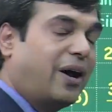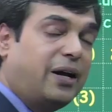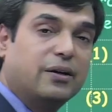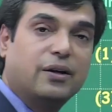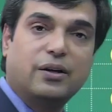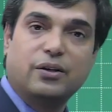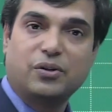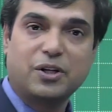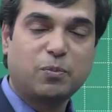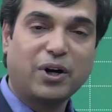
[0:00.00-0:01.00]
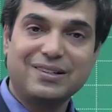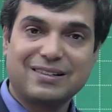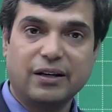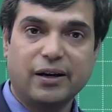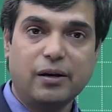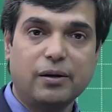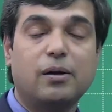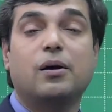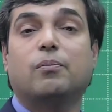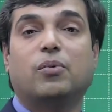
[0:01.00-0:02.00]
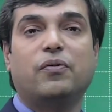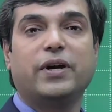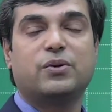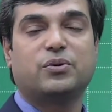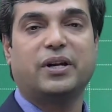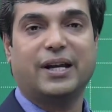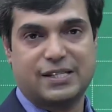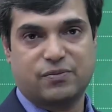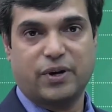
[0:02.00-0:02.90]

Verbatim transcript: right. So, this point is clear. Moving to the next